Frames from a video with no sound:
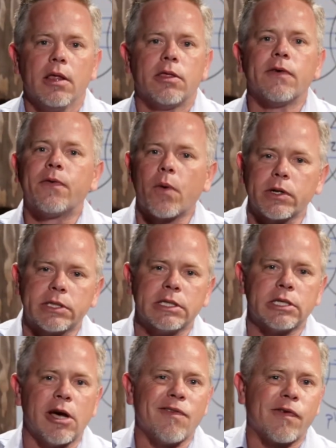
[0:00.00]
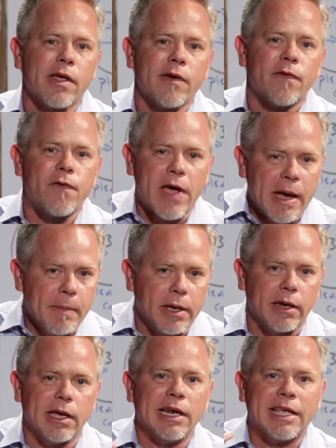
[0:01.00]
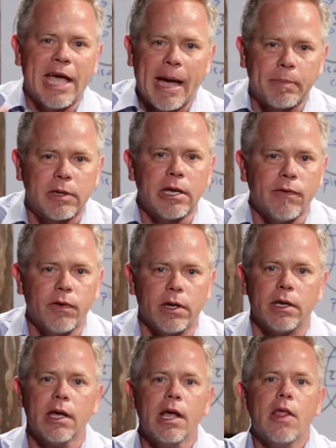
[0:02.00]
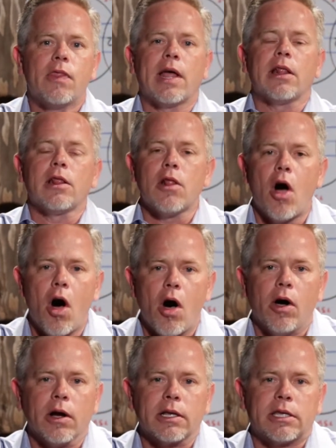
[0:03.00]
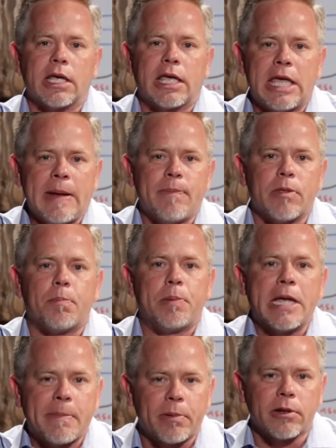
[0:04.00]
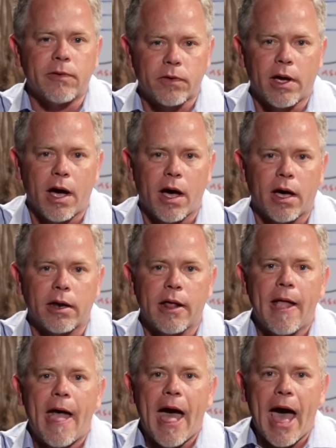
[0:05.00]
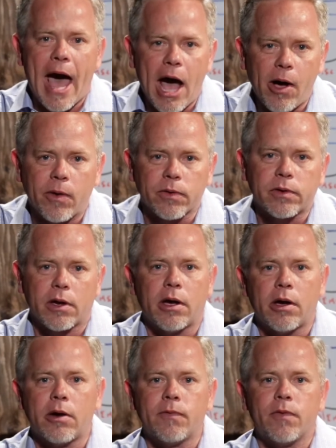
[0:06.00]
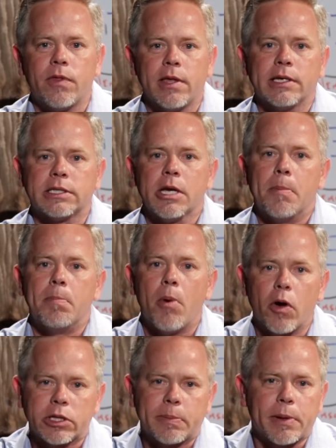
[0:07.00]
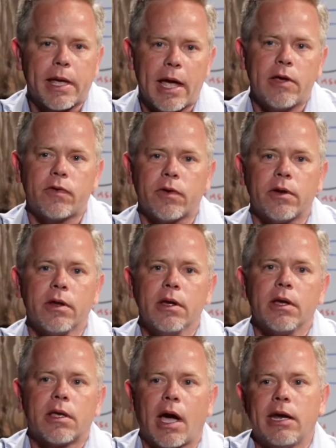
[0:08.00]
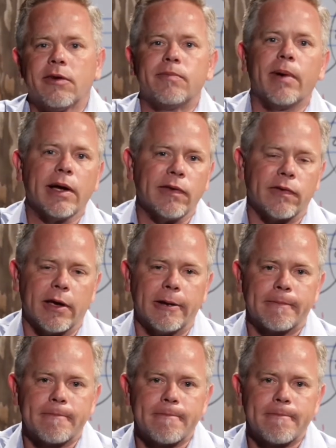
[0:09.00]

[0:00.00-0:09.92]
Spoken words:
the forces of famine and captivity that long to keep the people of God out of this multiplication kind of mindset.